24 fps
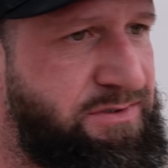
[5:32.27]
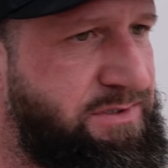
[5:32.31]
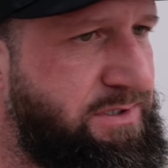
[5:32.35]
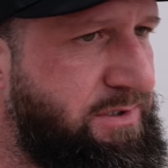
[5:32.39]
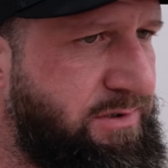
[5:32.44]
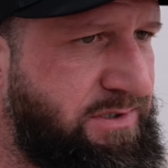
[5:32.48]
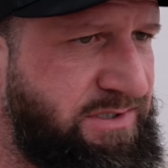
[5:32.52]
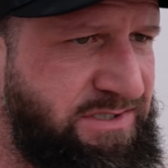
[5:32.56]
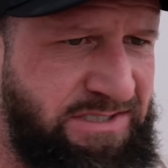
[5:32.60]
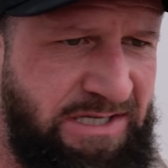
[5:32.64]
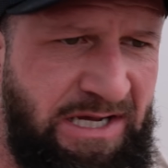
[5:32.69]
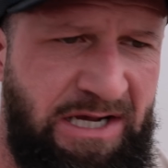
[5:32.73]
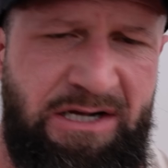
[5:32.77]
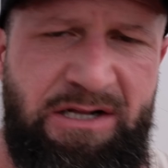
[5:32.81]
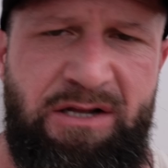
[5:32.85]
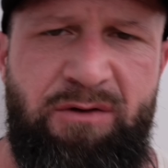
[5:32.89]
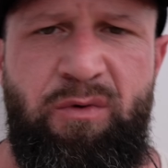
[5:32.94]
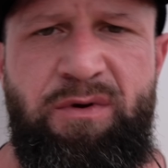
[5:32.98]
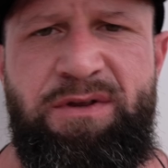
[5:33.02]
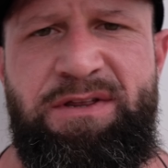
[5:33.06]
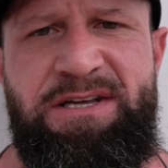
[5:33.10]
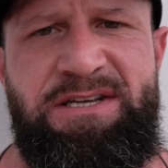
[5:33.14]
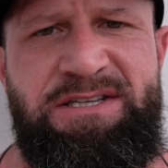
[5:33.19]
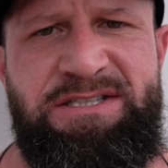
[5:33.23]
They're exactly
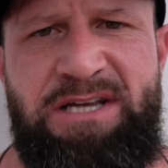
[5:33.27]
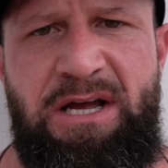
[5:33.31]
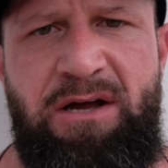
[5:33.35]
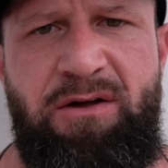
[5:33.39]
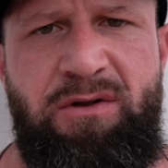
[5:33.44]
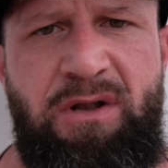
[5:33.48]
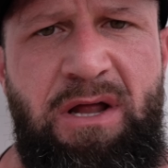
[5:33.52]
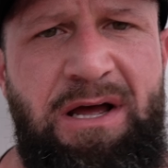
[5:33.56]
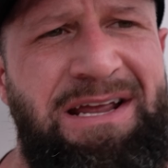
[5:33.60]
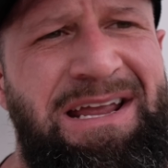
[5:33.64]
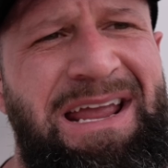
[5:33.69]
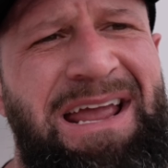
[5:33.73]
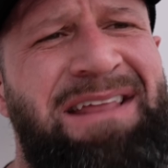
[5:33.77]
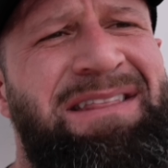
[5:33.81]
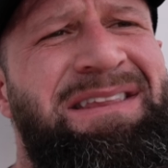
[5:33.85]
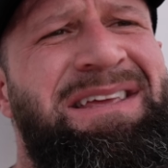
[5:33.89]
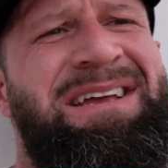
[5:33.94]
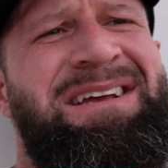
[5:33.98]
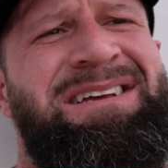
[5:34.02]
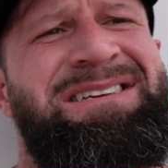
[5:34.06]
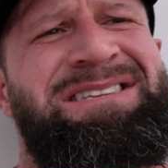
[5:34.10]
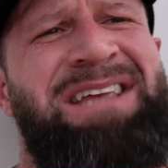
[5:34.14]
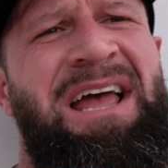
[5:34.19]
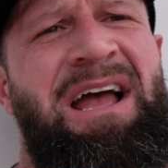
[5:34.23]
what they sound like and the
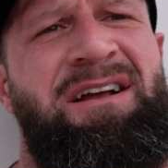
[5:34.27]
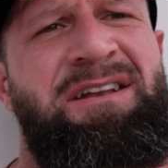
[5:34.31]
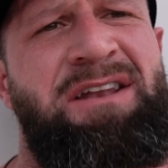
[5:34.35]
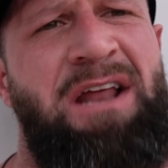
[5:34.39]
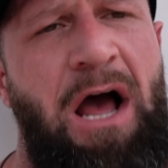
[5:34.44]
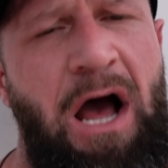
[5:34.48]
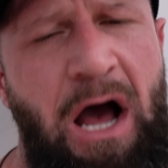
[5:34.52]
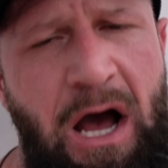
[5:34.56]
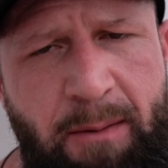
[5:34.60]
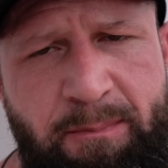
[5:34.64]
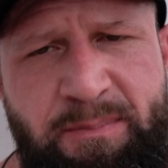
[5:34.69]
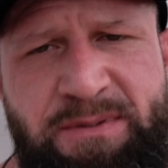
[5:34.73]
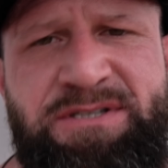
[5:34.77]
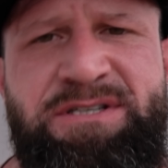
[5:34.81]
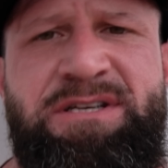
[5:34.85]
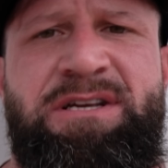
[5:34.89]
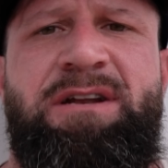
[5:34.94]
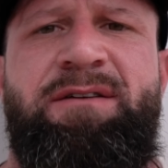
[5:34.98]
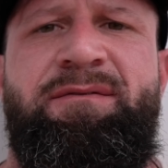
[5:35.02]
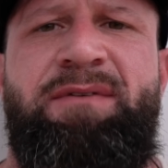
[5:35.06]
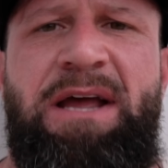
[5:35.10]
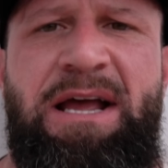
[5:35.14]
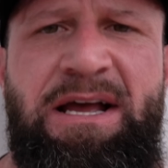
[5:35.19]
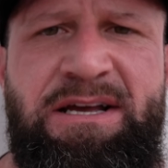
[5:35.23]
exact opposite
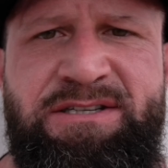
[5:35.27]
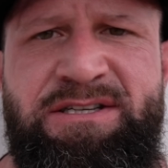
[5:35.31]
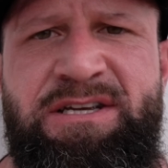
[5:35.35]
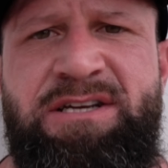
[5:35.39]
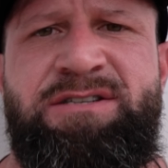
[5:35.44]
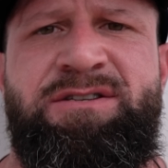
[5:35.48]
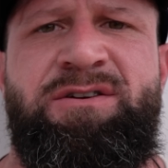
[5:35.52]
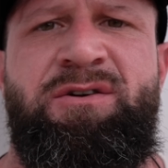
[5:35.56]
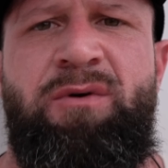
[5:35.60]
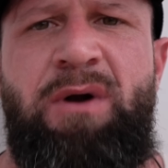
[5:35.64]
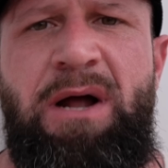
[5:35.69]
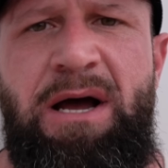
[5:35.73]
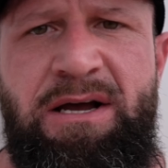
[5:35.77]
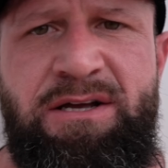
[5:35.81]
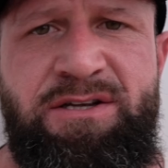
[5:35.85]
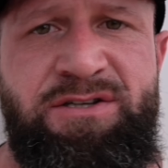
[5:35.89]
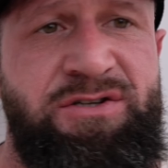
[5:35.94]
of SSRIs.